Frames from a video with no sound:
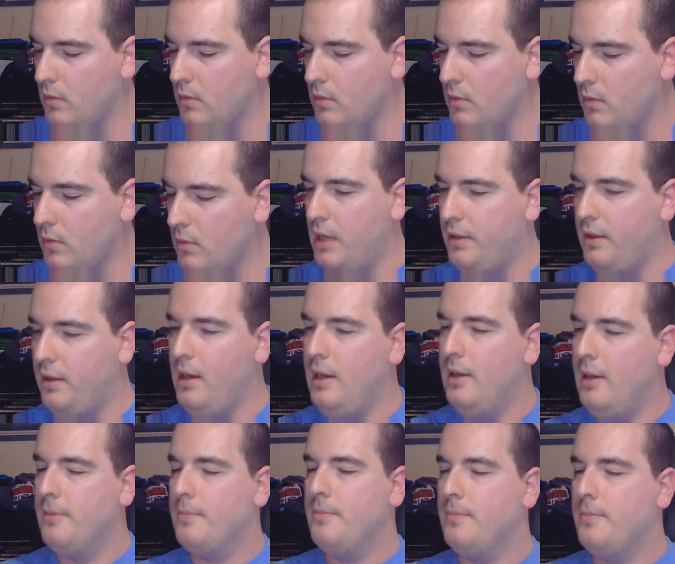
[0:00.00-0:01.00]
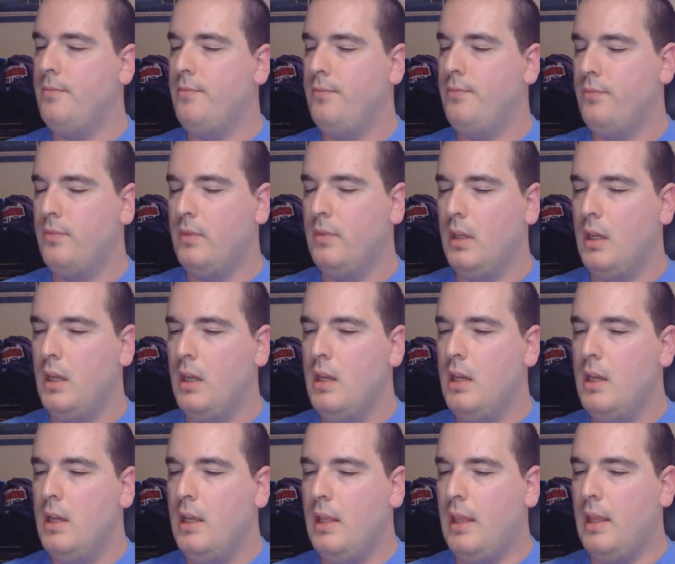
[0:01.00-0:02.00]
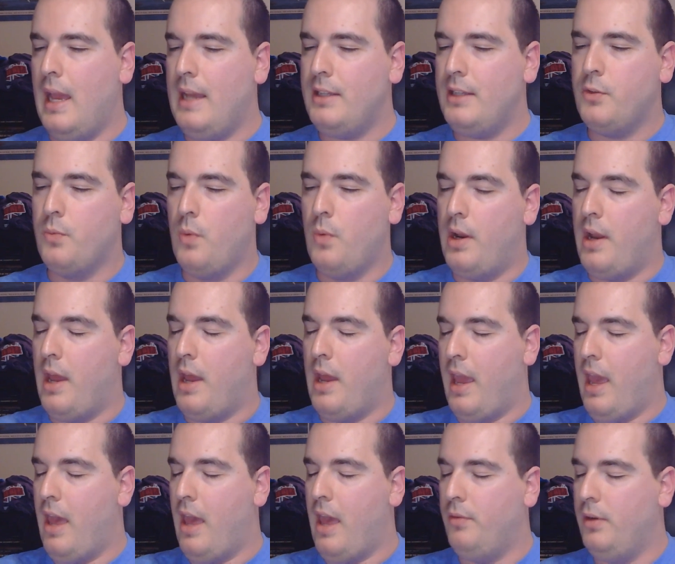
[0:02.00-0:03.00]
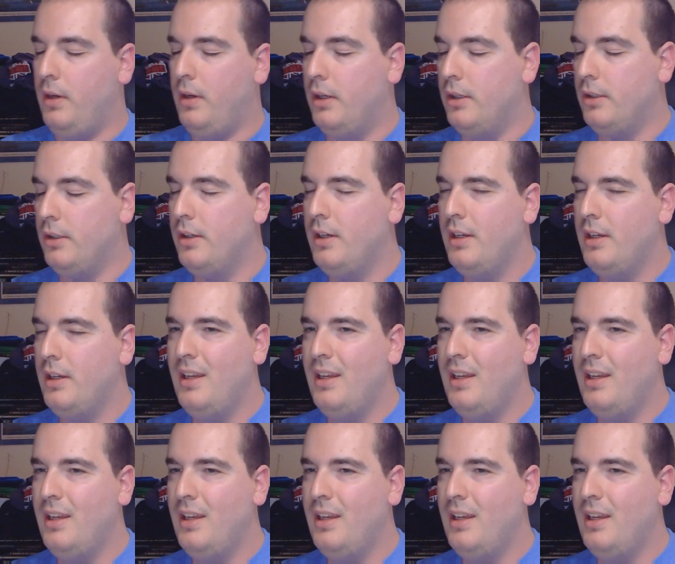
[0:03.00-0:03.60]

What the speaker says: The last one I have here